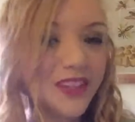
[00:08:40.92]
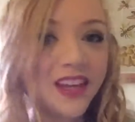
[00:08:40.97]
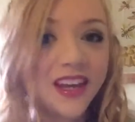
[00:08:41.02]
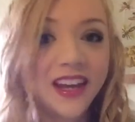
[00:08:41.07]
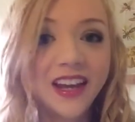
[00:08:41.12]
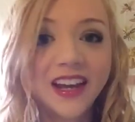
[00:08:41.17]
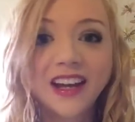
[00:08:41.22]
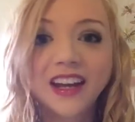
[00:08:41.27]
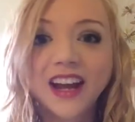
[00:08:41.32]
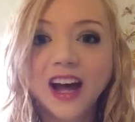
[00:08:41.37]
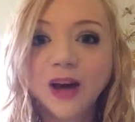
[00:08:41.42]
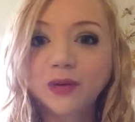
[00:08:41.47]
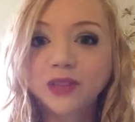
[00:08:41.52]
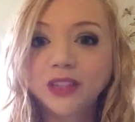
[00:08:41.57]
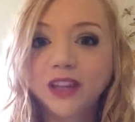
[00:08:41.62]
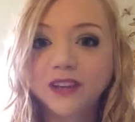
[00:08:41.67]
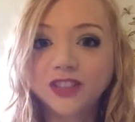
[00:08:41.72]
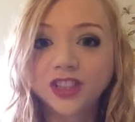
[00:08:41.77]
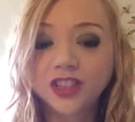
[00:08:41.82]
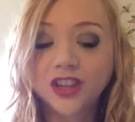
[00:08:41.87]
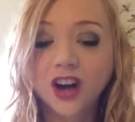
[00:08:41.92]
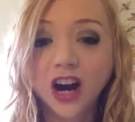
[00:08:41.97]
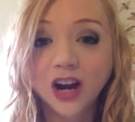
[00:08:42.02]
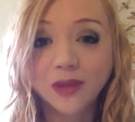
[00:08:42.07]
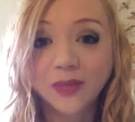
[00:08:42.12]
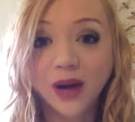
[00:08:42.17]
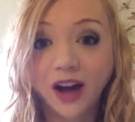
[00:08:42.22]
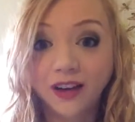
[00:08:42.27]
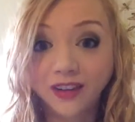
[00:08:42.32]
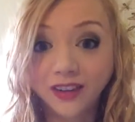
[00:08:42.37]
And I would love to talk
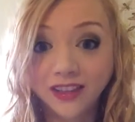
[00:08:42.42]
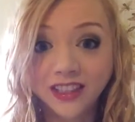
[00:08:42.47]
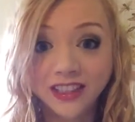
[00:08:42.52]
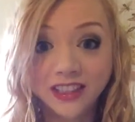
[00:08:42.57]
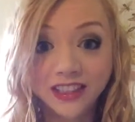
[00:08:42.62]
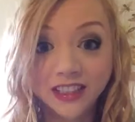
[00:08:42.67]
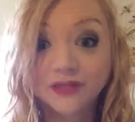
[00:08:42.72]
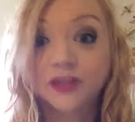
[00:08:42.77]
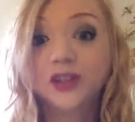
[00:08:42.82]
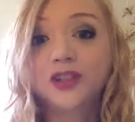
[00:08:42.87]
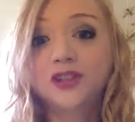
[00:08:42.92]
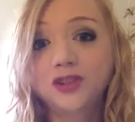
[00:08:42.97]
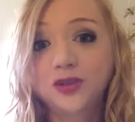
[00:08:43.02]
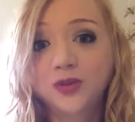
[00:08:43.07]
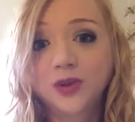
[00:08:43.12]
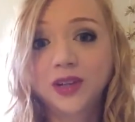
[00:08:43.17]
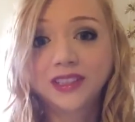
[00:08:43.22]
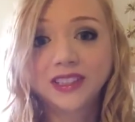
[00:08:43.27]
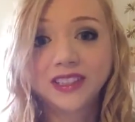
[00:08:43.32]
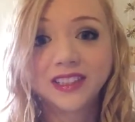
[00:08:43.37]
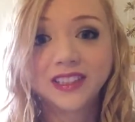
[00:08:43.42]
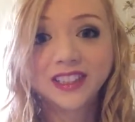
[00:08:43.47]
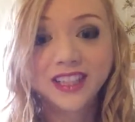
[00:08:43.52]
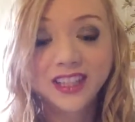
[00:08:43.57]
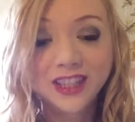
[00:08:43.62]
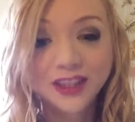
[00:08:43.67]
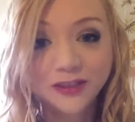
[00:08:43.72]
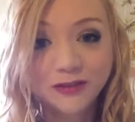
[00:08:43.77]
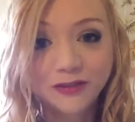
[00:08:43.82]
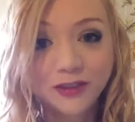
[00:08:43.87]
about the different nuances
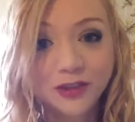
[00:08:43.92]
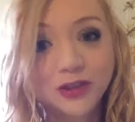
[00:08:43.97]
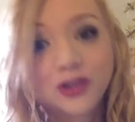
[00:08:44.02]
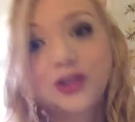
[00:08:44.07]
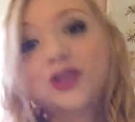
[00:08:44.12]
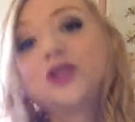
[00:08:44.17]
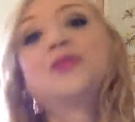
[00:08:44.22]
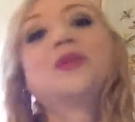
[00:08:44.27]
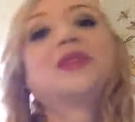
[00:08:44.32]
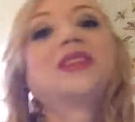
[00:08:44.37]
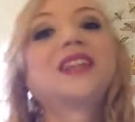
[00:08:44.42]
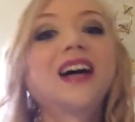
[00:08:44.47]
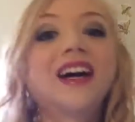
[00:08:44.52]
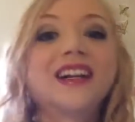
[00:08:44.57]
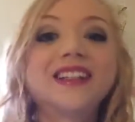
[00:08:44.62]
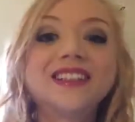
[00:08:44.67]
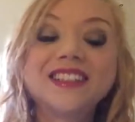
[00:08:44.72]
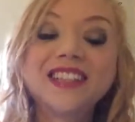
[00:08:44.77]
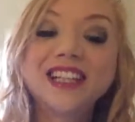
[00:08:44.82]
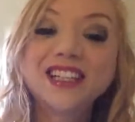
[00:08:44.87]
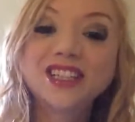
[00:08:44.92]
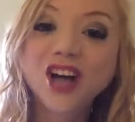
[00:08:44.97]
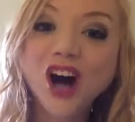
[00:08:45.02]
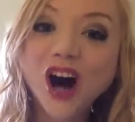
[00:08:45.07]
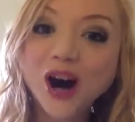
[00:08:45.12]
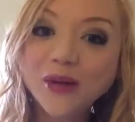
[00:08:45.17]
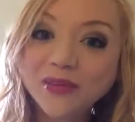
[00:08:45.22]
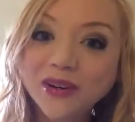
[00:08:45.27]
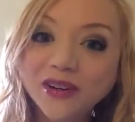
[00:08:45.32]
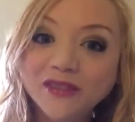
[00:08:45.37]
in the future, but that is a
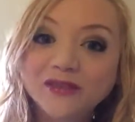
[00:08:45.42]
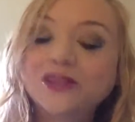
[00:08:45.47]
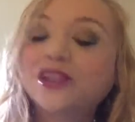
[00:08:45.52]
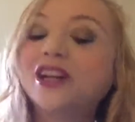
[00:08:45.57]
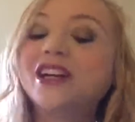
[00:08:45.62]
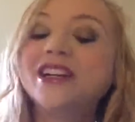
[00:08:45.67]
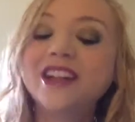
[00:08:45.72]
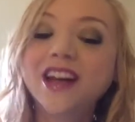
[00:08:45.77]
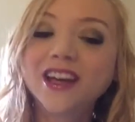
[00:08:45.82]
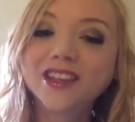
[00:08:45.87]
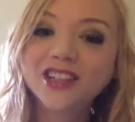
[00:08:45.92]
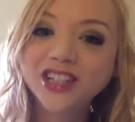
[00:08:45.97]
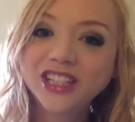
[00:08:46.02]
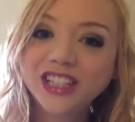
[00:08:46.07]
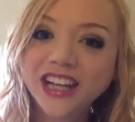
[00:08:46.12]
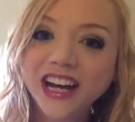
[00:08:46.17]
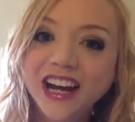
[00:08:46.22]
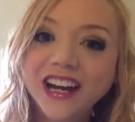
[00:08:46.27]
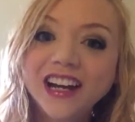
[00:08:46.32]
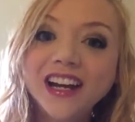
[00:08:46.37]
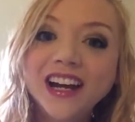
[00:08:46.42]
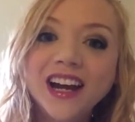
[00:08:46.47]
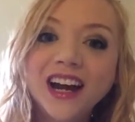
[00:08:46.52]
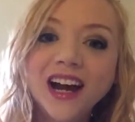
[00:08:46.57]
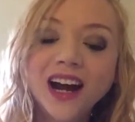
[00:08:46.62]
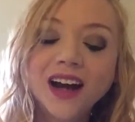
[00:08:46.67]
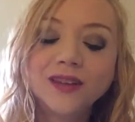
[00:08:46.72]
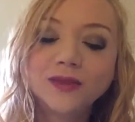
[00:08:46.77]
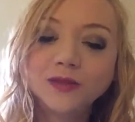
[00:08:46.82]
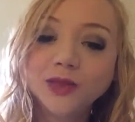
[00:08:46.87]
topic for another day.
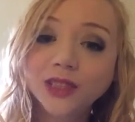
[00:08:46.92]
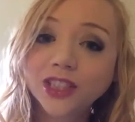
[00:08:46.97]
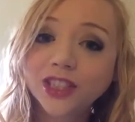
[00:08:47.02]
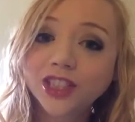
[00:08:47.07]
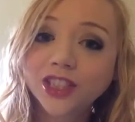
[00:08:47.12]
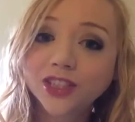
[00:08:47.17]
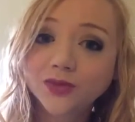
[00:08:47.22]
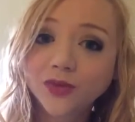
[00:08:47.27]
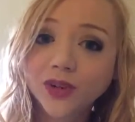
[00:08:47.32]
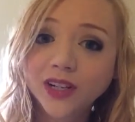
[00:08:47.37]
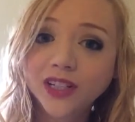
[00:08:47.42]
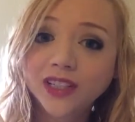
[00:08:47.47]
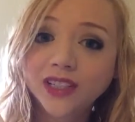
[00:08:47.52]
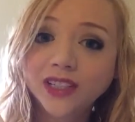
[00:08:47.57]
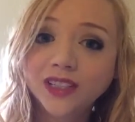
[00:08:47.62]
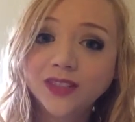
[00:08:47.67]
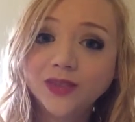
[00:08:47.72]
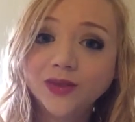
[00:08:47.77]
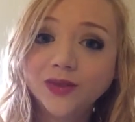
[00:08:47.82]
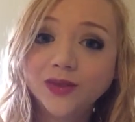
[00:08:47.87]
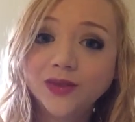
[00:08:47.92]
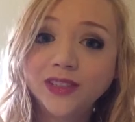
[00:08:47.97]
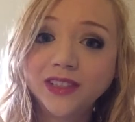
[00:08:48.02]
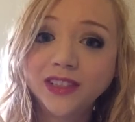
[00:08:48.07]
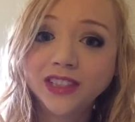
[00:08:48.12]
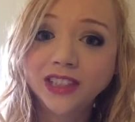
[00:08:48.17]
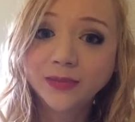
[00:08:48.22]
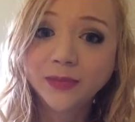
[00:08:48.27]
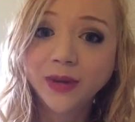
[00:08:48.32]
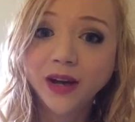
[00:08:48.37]
I really just wanted to
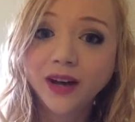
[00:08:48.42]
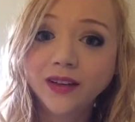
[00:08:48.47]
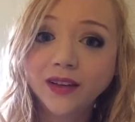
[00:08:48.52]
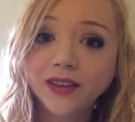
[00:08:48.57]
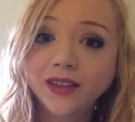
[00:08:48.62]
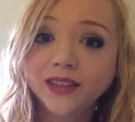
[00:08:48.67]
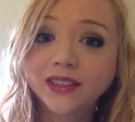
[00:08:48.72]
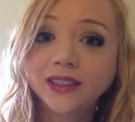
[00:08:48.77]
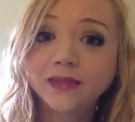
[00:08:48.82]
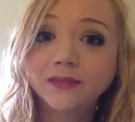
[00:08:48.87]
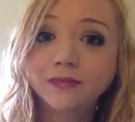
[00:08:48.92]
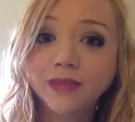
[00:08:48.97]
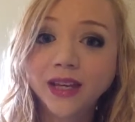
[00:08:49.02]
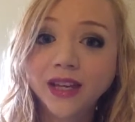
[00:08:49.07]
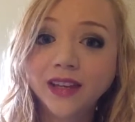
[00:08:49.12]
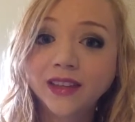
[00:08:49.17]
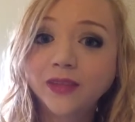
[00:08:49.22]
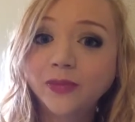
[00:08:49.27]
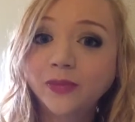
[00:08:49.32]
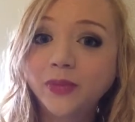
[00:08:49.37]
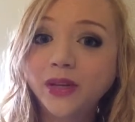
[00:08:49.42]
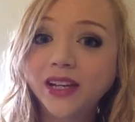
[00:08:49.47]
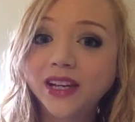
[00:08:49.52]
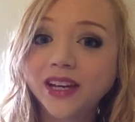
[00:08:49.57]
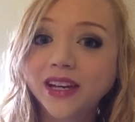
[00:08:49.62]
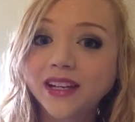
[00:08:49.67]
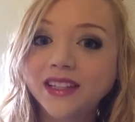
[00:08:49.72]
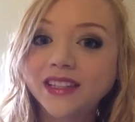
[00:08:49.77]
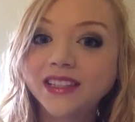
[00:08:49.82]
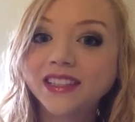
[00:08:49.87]
dispel this myth
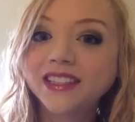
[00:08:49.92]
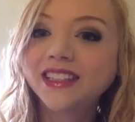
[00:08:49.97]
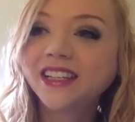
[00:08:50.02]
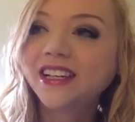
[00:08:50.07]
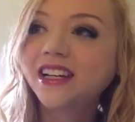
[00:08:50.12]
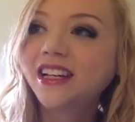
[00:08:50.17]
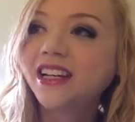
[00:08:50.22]
because